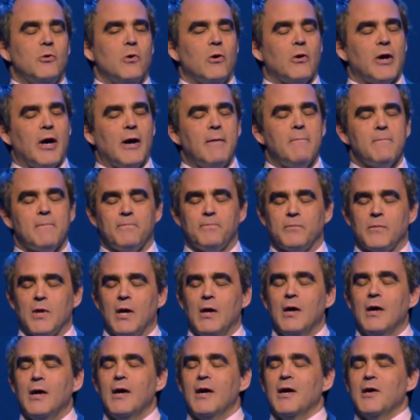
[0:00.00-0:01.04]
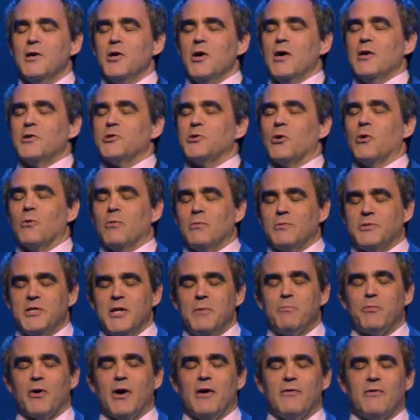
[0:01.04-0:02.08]
okay? So,
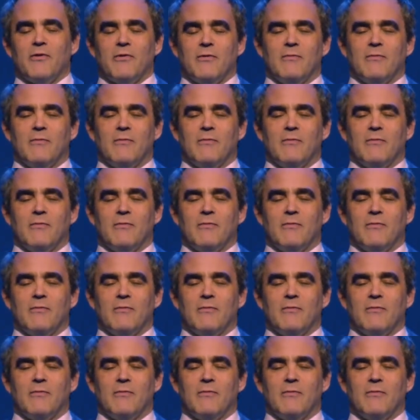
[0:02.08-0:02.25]
deep breath.